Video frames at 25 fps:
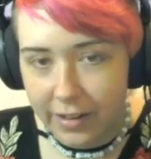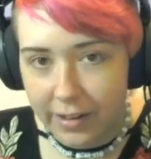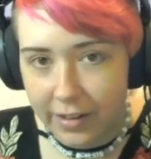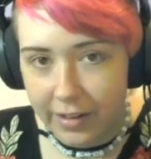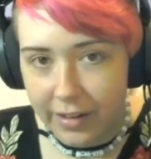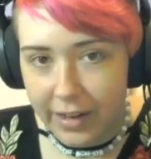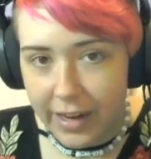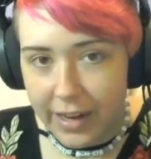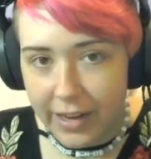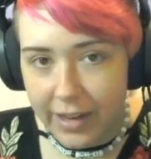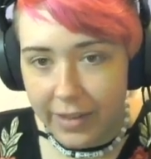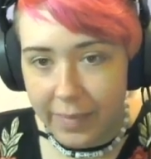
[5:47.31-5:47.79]

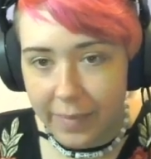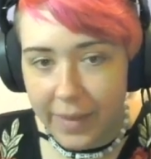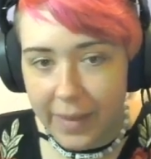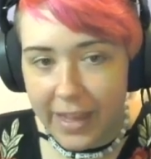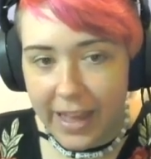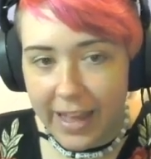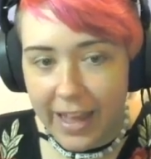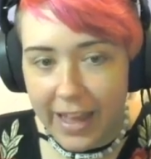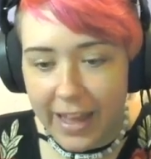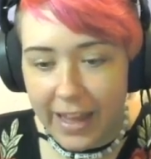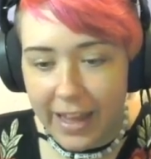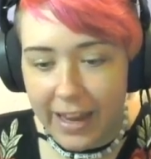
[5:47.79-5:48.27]
Now I'll be
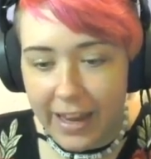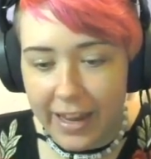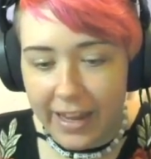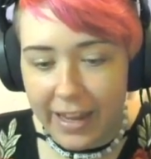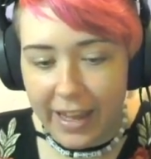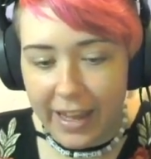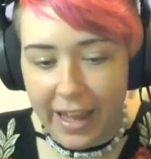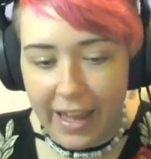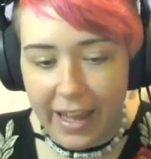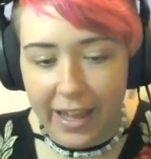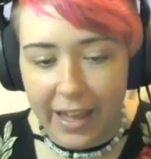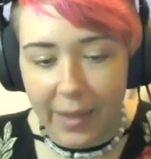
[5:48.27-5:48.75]
adding
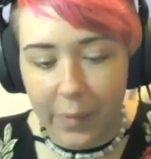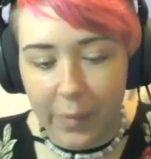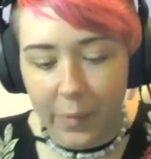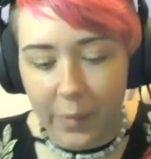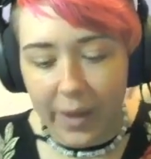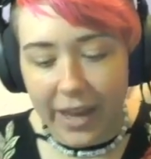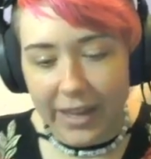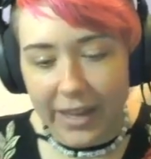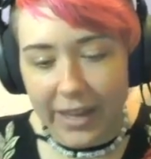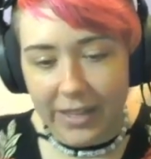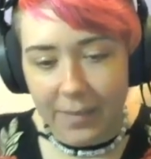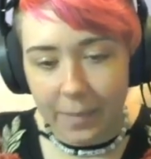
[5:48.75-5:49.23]
a
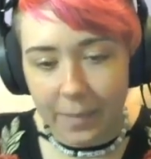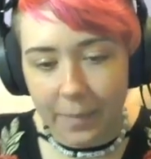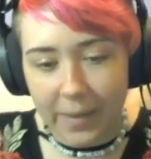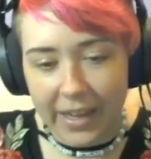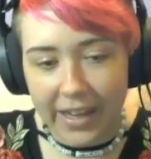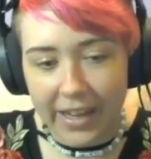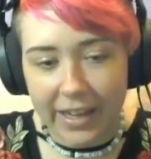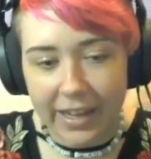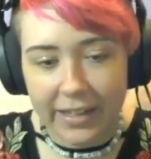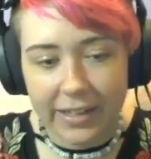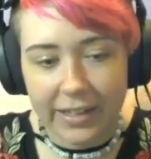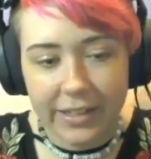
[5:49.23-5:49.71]
white
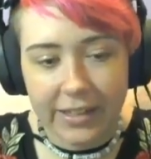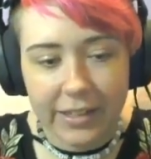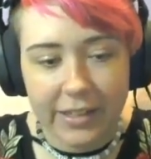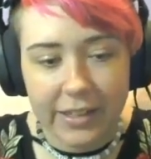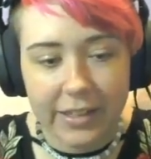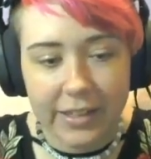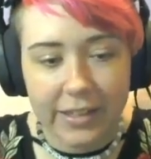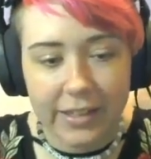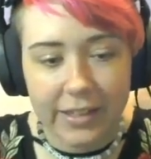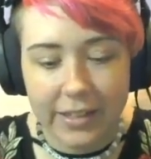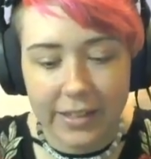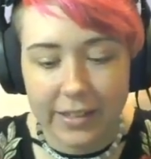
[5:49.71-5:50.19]
bead
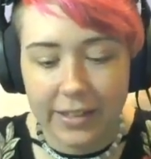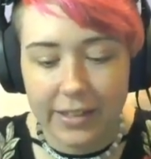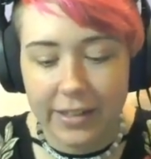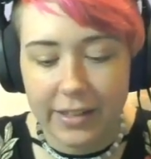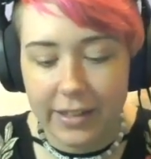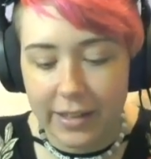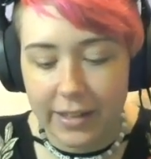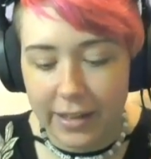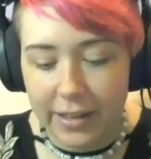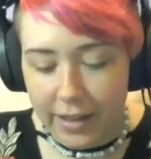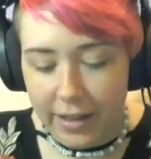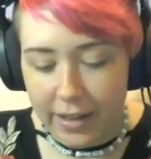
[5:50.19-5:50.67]

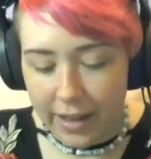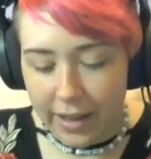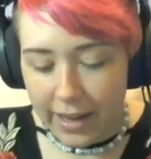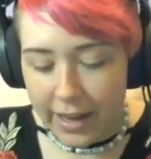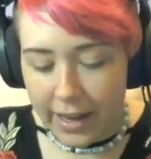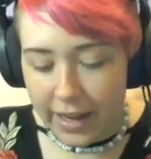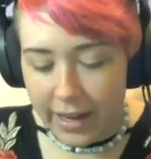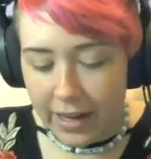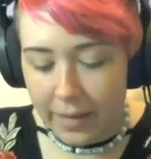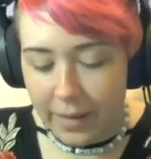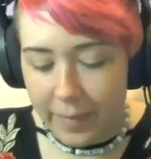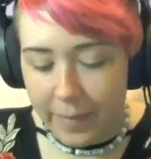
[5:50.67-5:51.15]

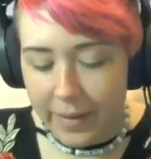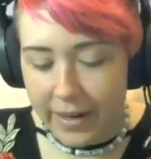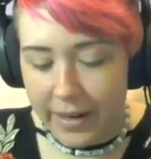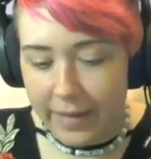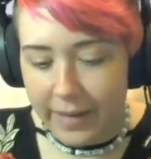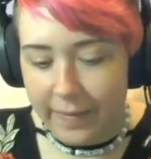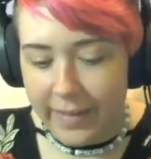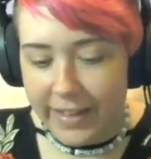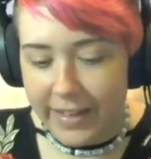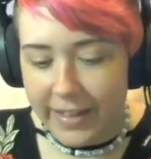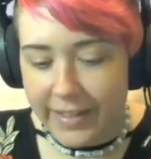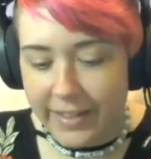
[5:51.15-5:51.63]
and putting
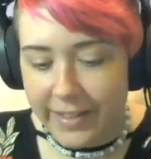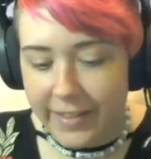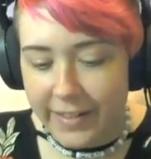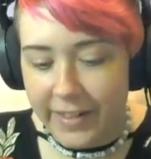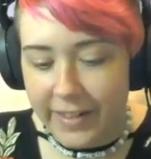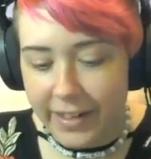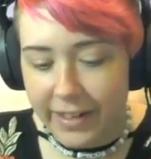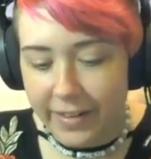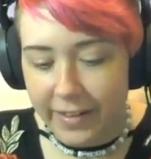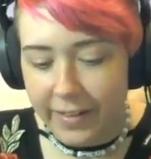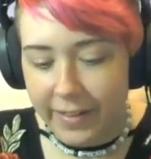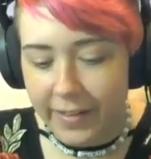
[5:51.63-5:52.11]
my
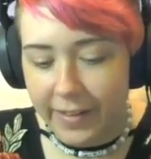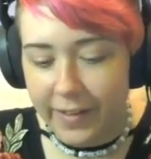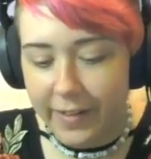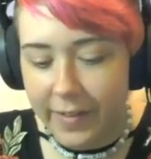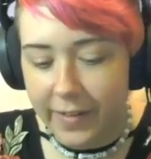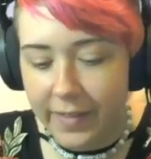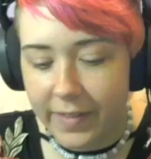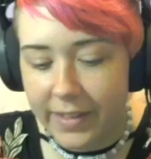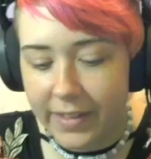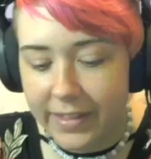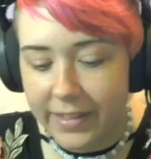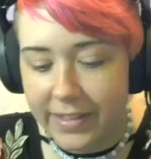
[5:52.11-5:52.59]
string
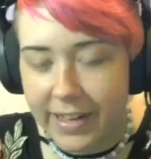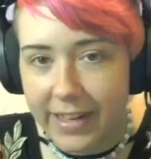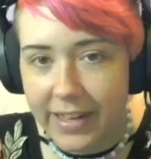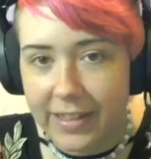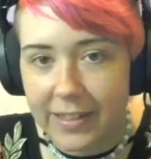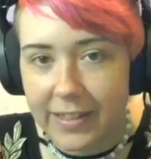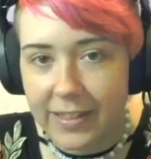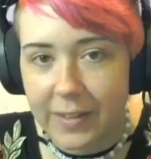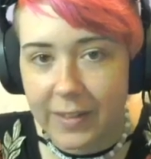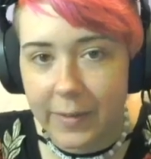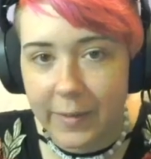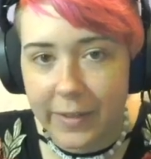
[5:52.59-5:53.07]
through this
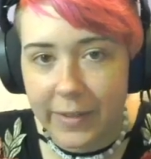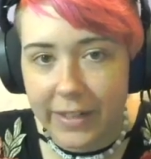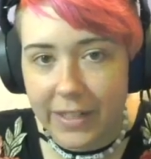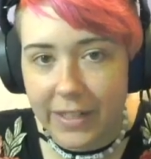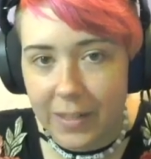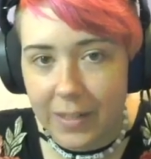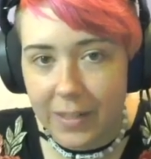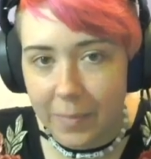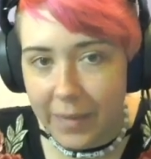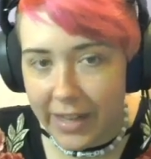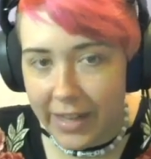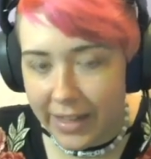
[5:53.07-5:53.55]
next
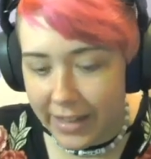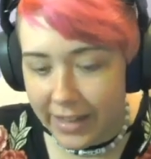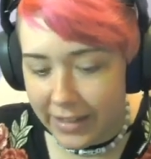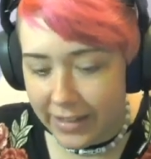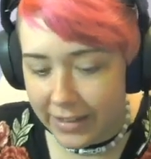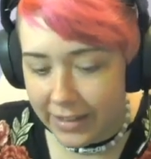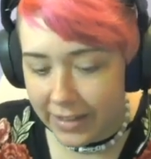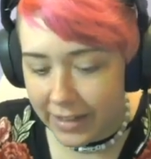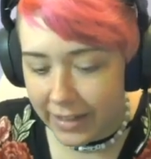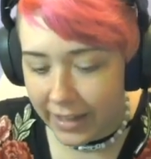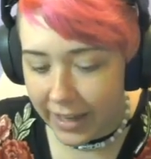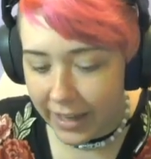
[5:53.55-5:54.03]
orange bead that's
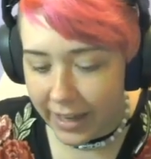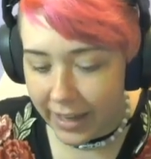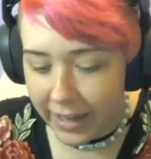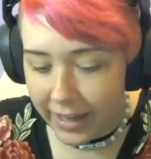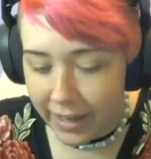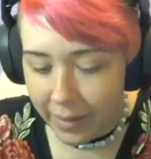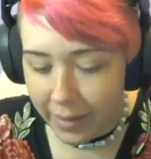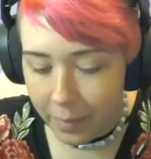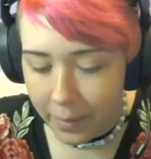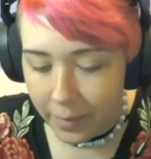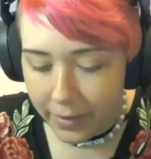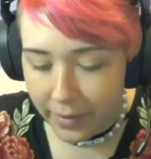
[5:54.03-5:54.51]
sticking
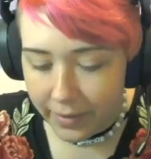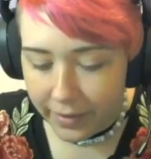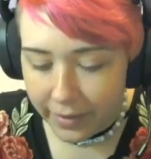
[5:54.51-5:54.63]
up.